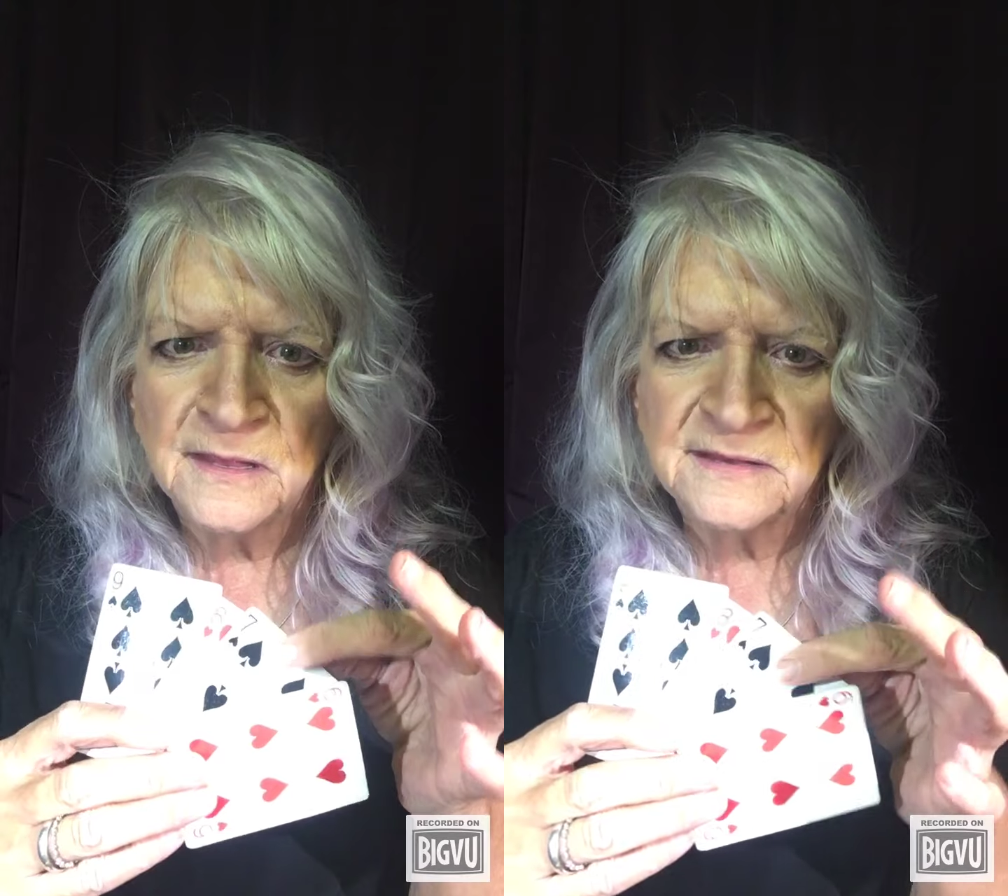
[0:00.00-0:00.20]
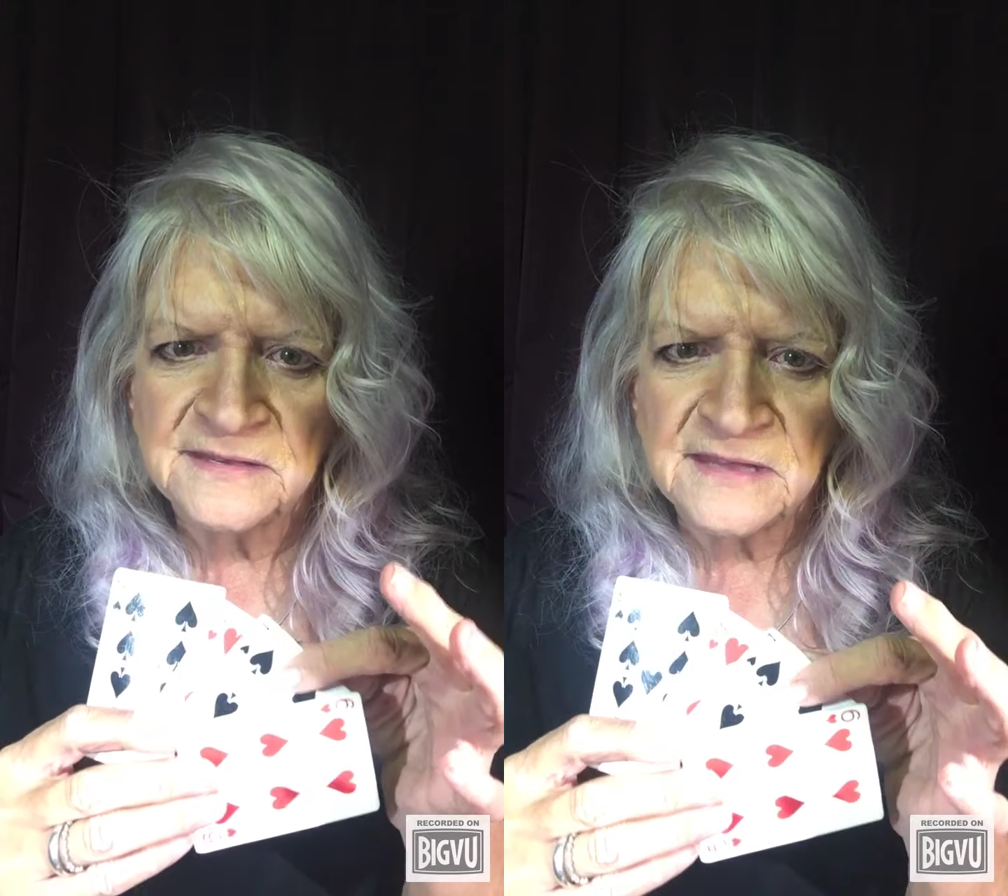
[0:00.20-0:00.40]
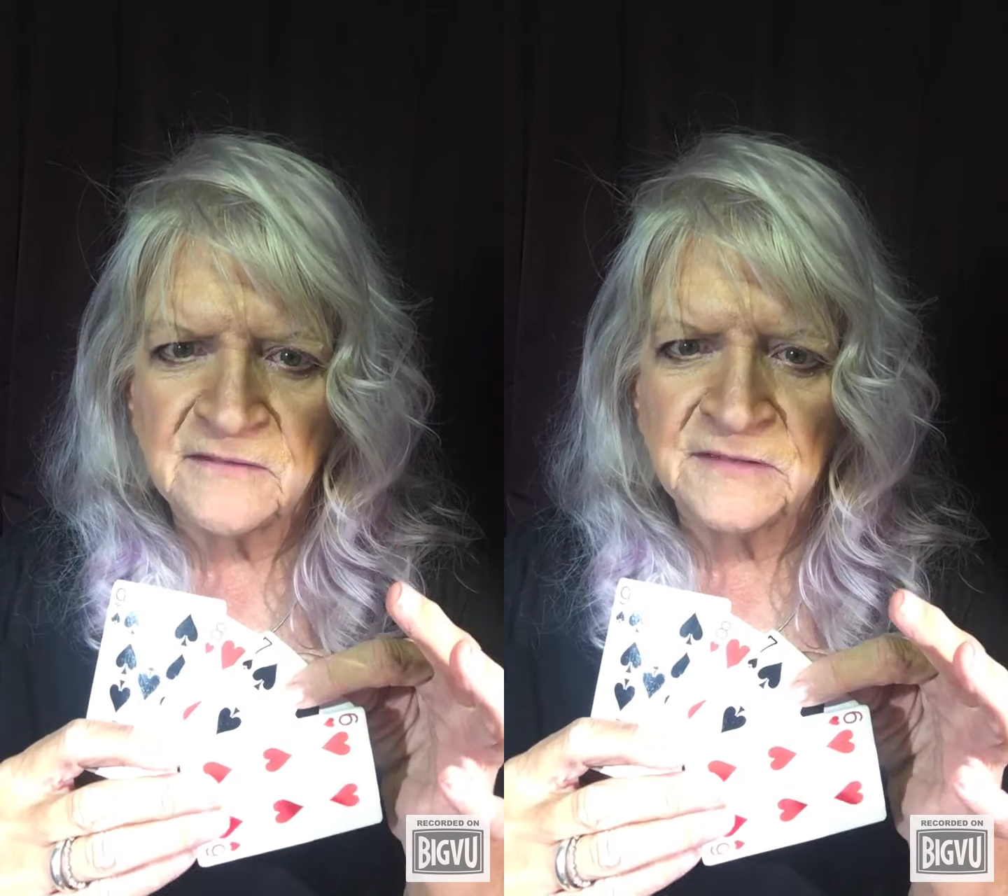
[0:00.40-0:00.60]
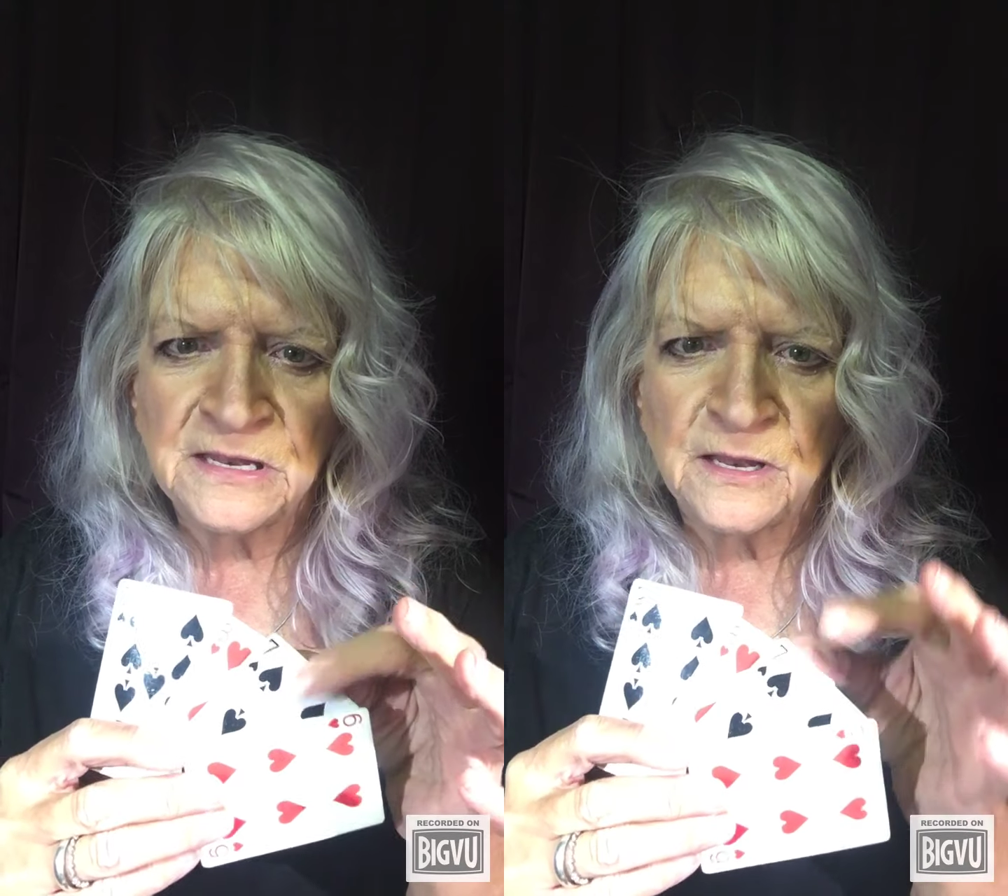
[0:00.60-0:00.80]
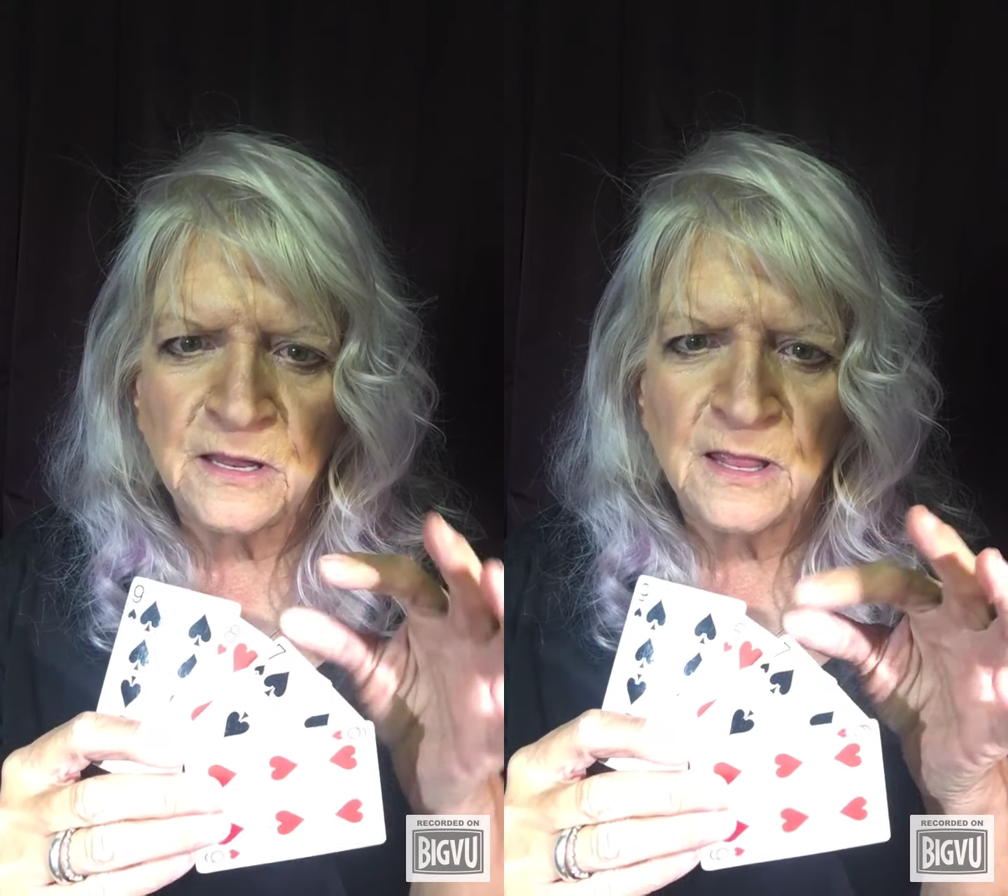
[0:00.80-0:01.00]

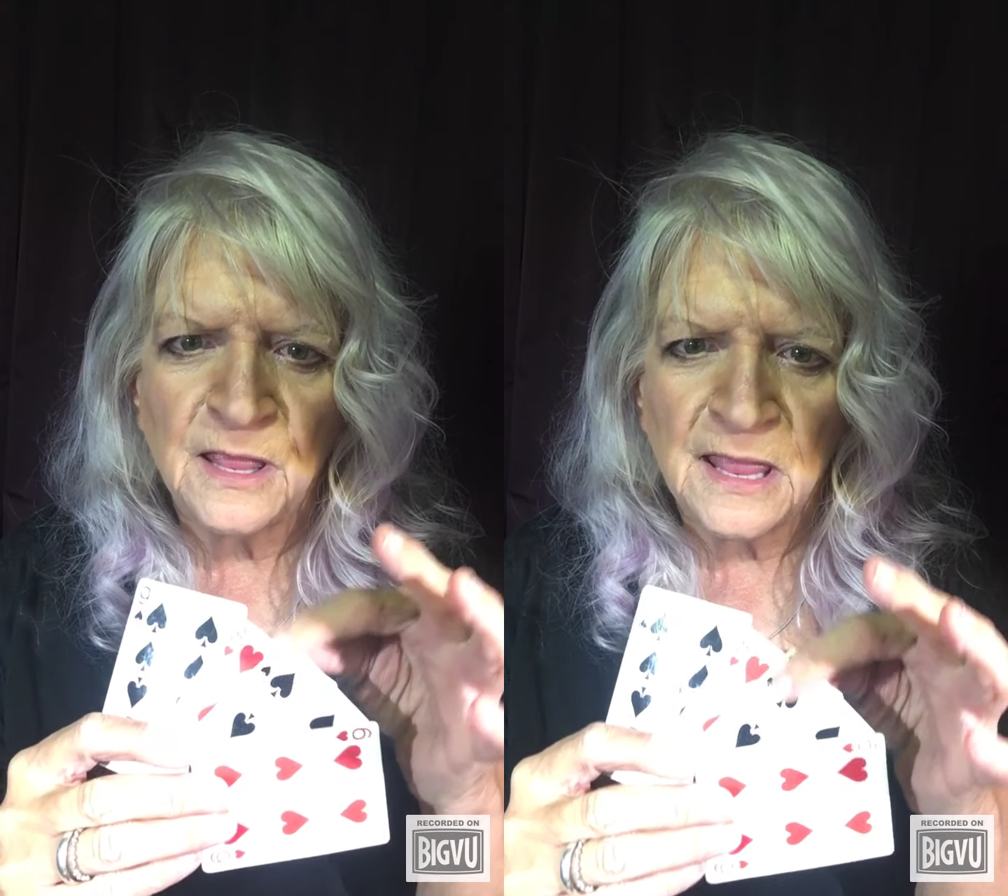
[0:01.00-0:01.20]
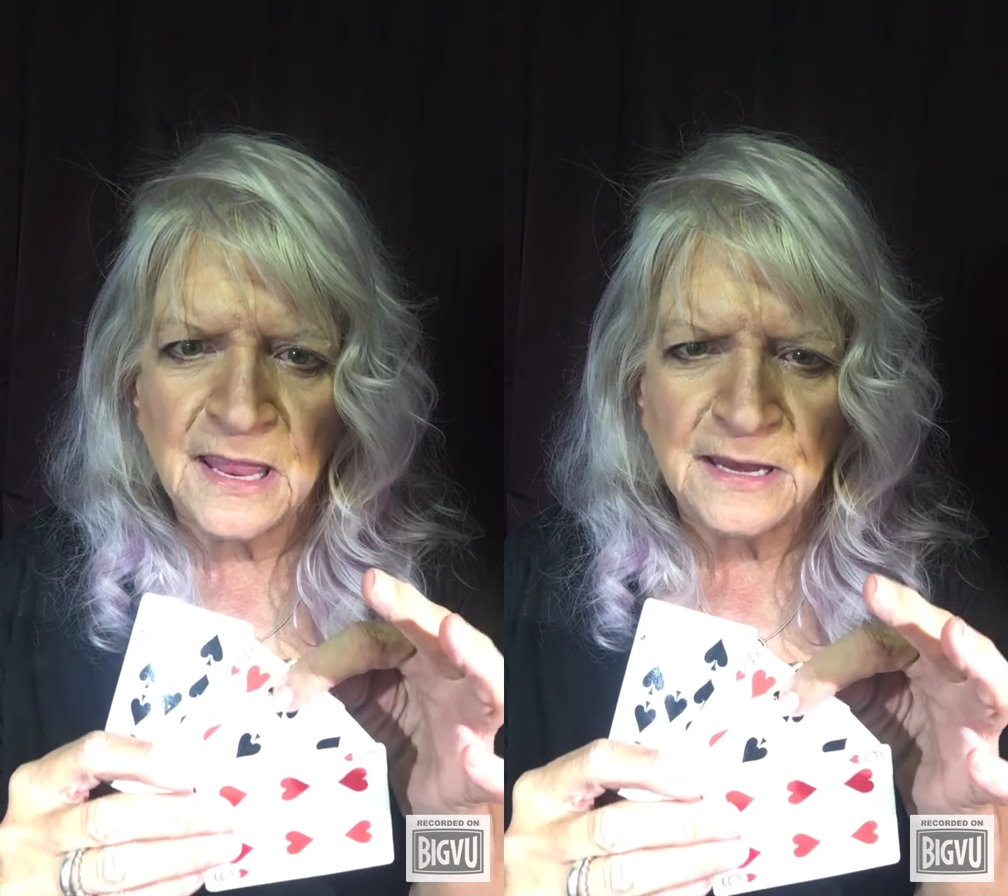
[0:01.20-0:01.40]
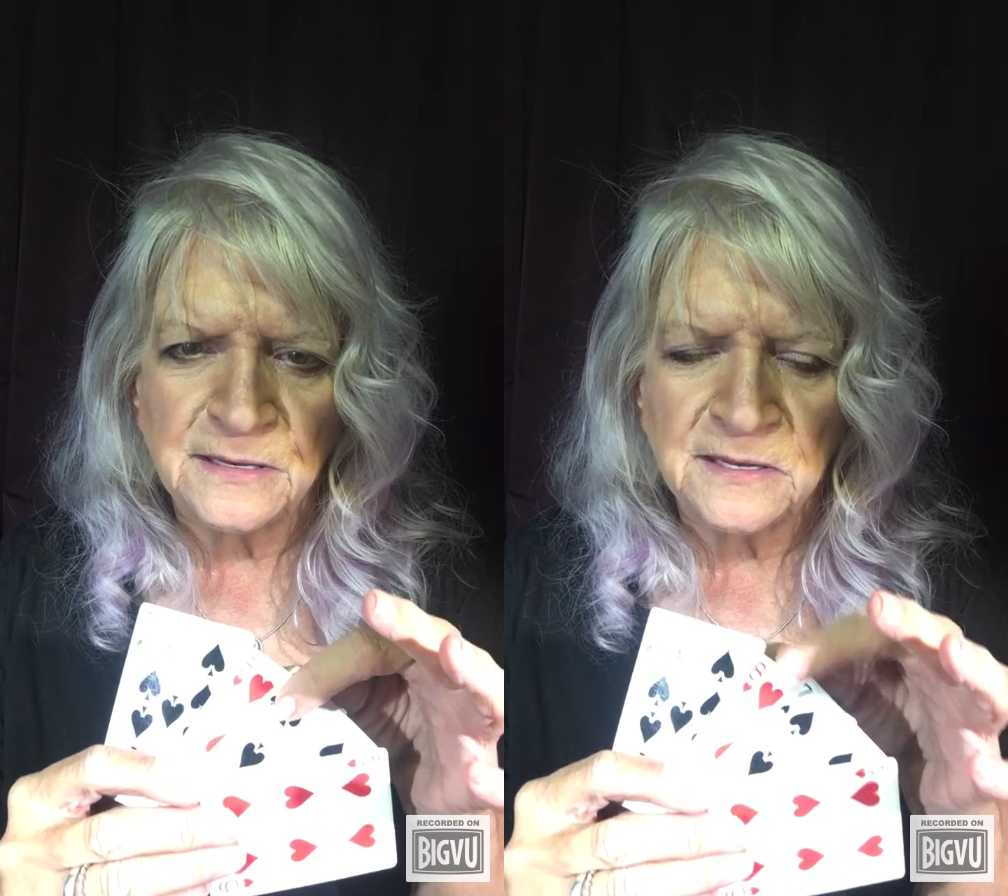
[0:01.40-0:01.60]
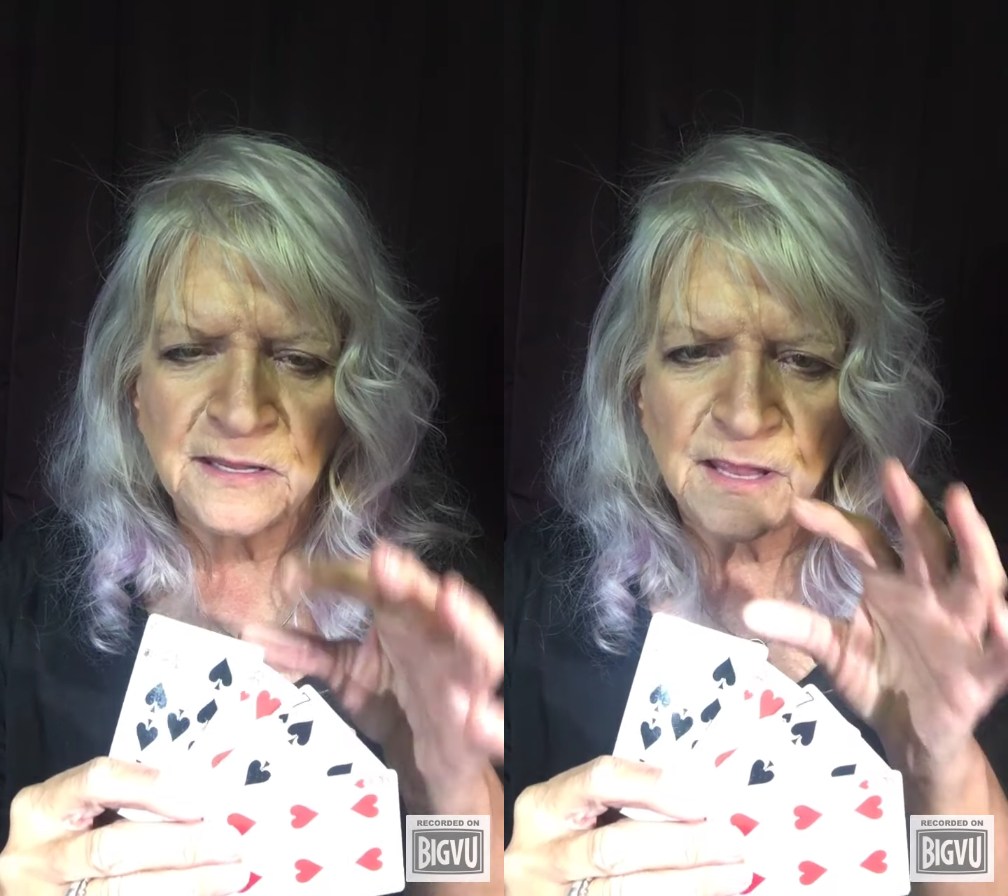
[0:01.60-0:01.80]
7, 8,